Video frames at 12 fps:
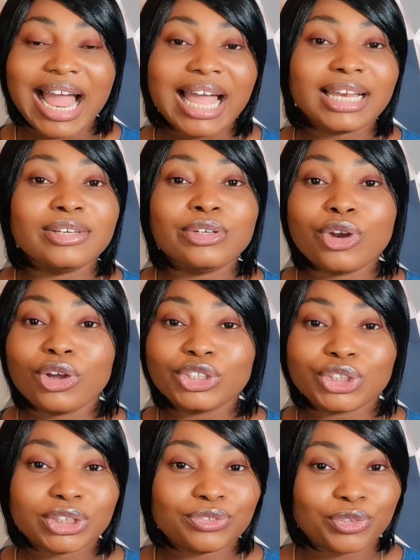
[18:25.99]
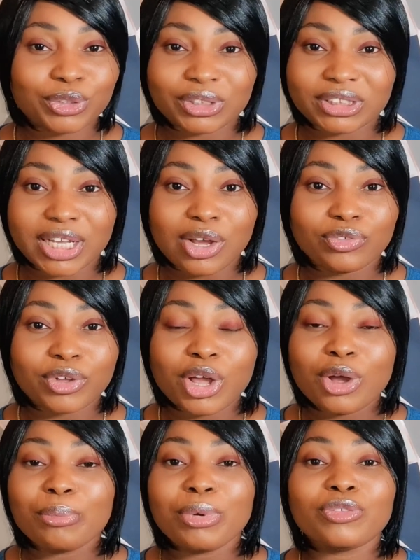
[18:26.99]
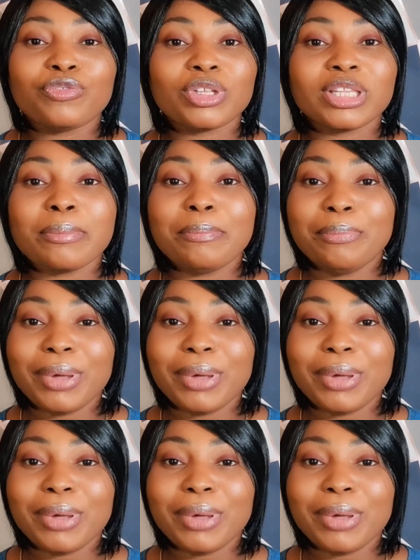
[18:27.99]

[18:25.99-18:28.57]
and not just for yourself, but for the